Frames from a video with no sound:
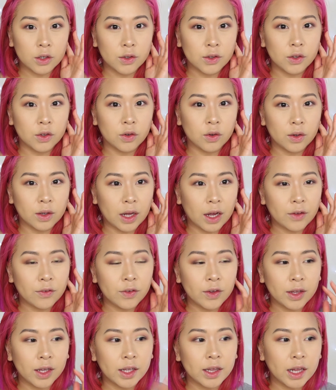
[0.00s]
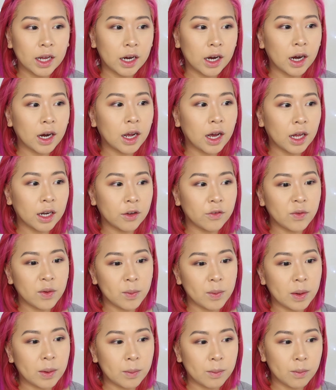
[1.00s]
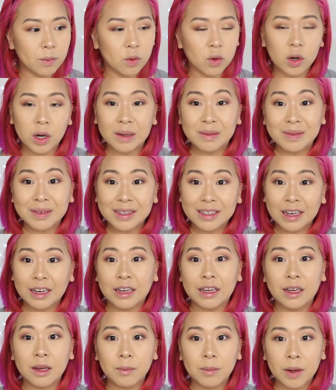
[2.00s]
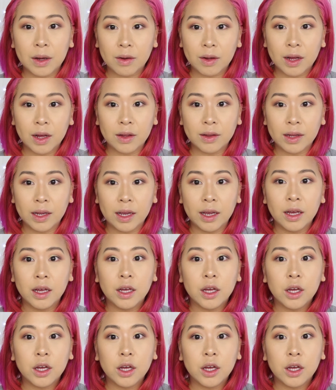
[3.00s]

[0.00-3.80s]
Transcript: So I feel like they're kind of a bit more uptight about how they